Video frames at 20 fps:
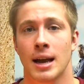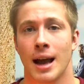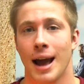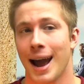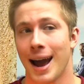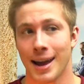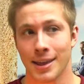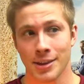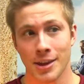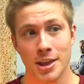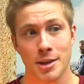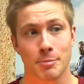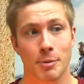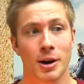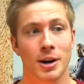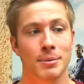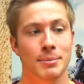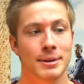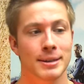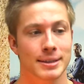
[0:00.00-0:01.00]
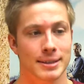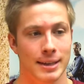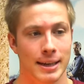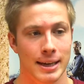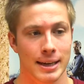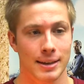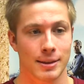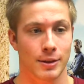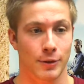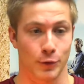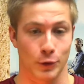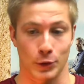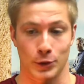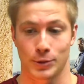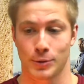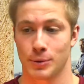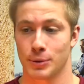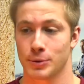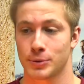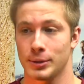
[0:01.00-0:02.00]
And the other part of me is like, the first
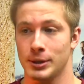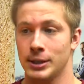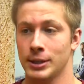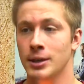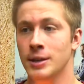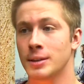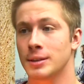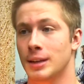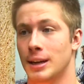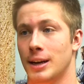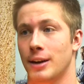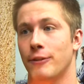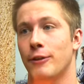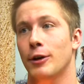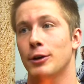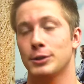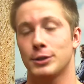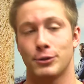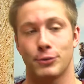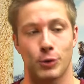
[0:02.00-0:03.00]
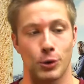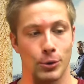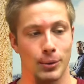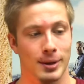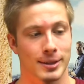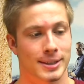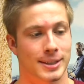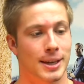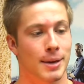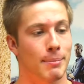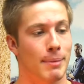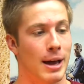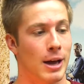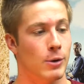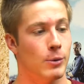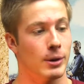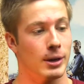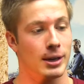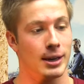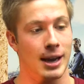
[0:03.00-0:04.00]
one was really good, and if Harrison Ford wants to come back,
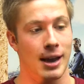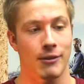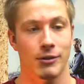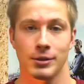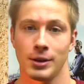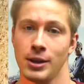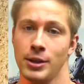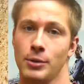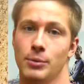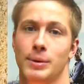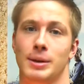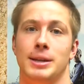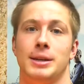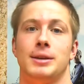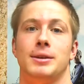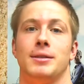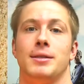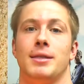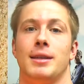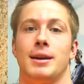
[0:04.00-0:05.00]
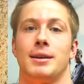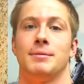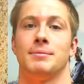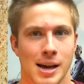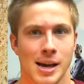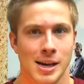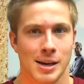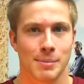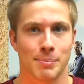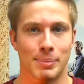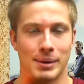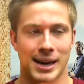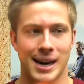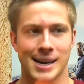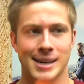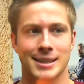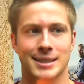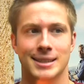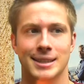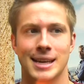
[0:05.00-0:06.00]
we could have another really good thing. But
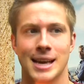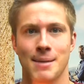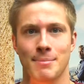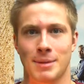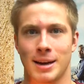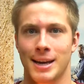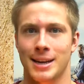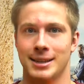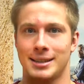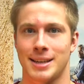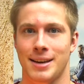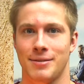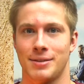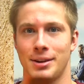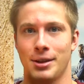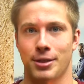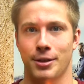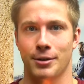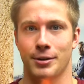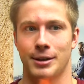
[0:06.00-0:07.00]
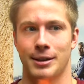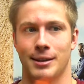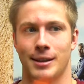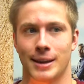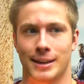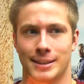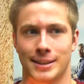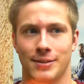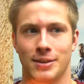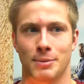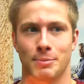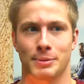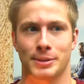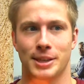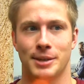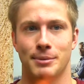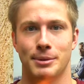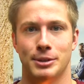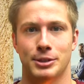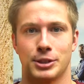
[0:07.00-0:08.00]
honestly, I'm kind of 70-30. Like, 70%
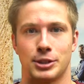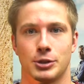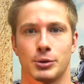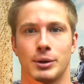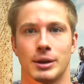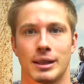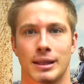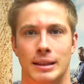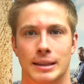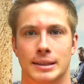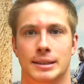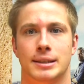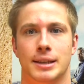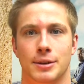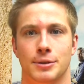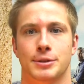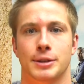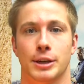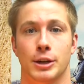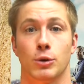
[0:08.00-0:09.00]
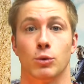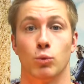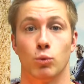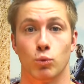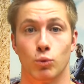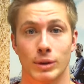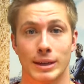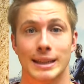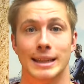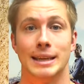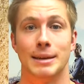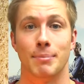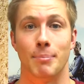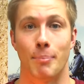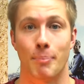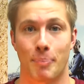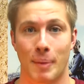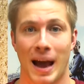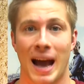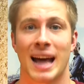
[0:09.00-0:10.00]
of me is just going, this sounds like a really
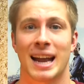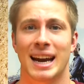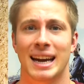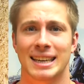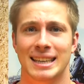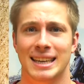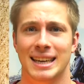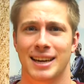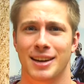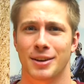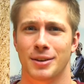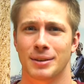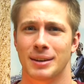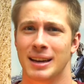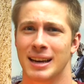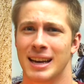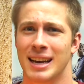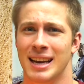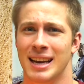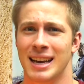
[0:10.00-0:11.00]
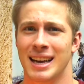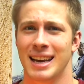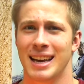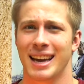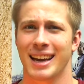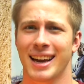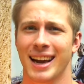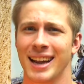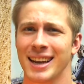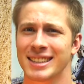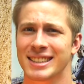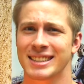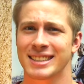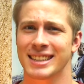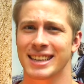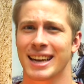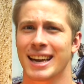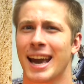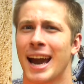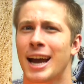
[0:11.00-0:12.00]
bad idea, and it kind of sounds
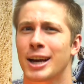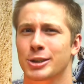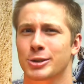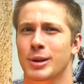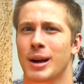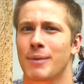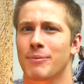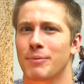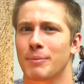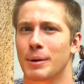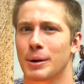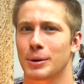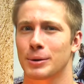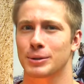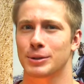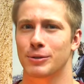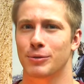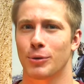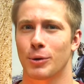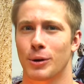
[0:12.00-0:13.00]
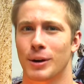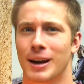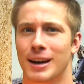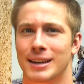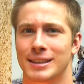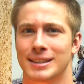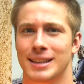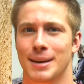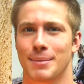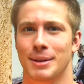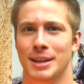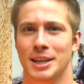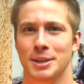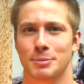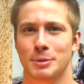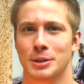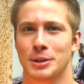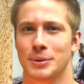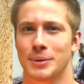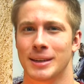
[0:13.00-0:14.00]
like a cash grab from Harrison Ford, honestly. I mean, he's
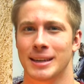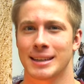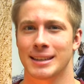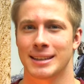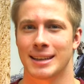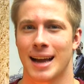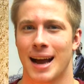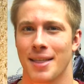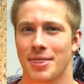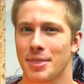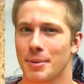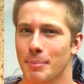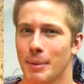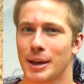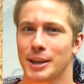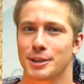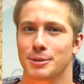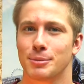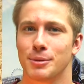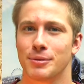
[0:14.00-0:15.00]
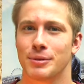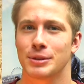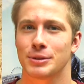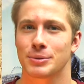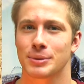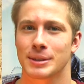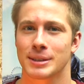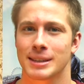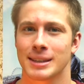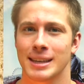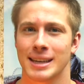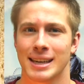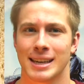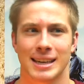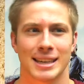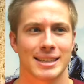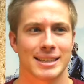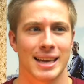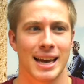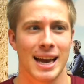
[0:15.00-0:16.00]
been doing not the best movies recently, and
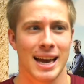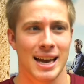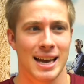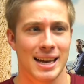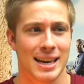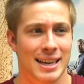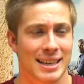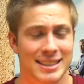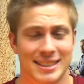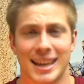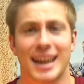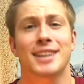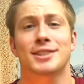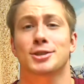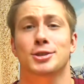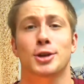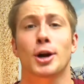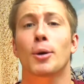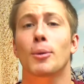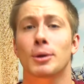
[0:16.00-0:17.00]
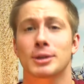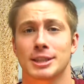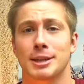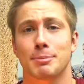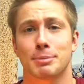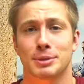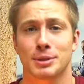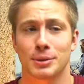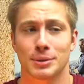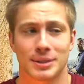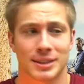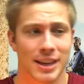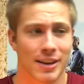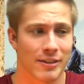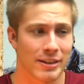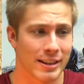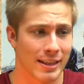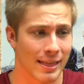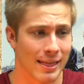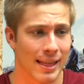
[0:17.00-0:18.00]
he's got Star Wars Episode
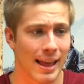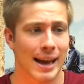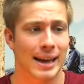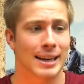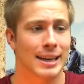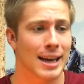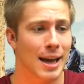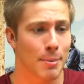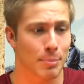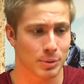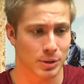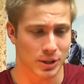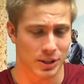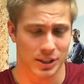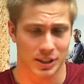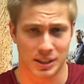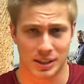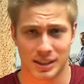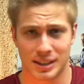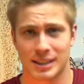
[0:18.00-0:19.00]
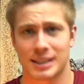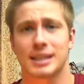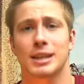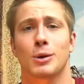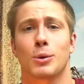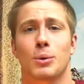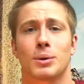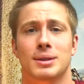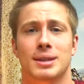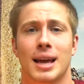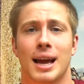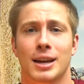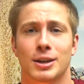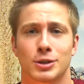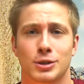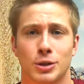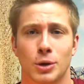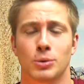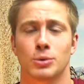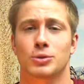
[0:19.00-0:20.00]
7 lined up. Just stick with
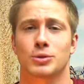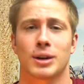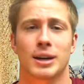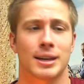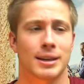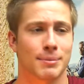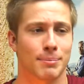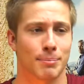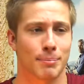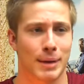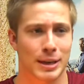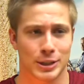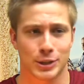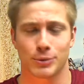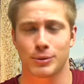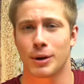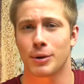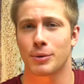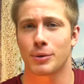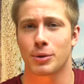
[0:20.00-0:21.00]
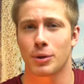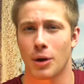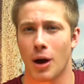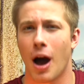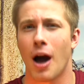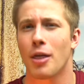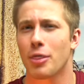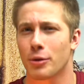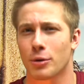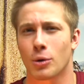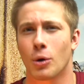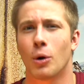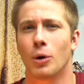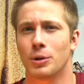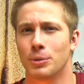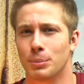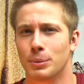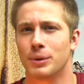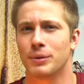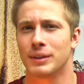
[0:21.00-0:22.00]
that. Don't try to mess around with other
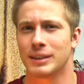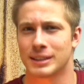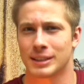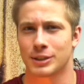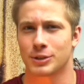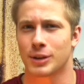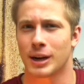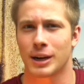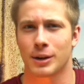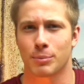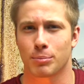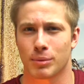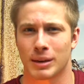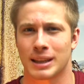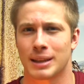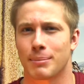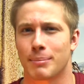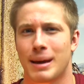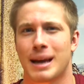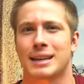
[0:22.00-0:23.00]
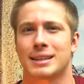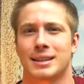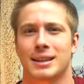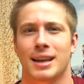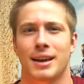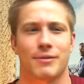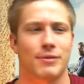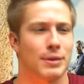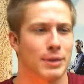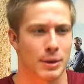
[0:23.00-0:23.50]
old movies and try to bring them back to life.